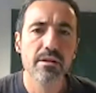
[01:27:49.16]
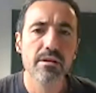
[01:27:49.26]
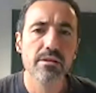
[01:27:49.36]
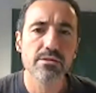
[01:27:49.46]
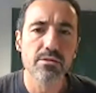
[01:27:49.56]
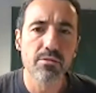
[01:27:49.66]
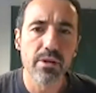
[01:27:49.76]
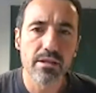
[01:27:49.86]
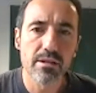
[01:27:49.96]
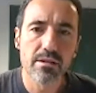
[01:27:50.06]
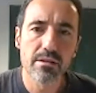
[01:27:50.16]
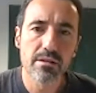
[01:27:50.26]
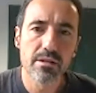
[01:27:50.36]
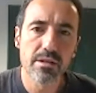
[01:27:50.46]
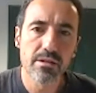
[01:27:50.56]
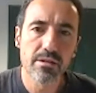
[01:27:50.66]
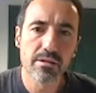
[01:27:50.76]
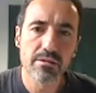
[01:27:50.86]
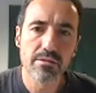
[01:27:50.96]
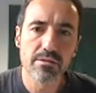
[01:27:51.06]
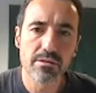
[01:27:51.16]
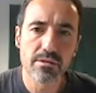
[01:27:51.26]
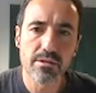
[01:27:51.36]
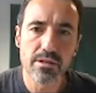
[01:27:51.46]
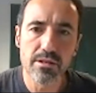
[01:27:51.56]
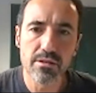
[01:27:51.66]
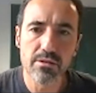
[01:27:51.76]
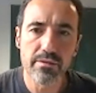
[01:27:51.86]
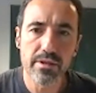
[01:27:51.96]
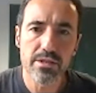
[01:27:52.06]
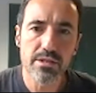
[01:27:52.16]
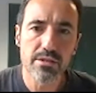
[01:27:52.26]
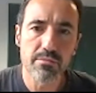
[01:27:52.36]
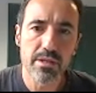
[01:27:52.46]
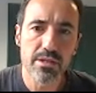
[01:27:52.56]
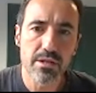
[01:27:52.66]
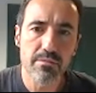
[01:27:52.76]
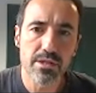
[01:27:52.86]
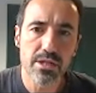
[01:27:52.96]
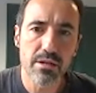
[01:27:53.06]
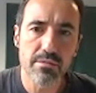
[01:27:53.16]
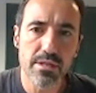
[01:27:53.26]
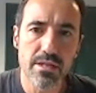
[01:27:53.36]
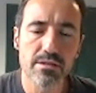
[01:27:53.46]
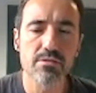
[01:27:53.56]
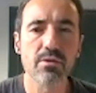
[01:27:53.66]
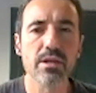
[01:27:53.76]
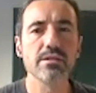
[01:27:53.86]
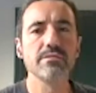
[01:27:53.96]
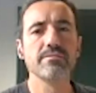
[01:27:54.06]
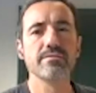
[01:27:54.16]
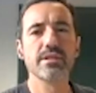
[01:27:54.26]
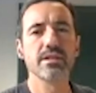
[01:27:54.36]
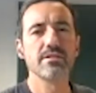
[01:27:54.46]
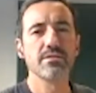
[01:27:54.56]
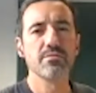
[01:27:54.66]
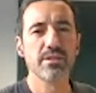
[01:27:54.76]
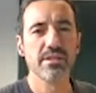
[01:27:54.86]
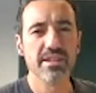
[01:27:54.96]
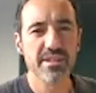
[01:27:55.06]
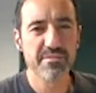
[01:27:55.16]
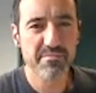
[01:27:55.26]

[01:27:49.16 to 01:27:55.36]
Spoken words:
So where it converges the Benjamin-Schramm sense to what? Can someone tell me?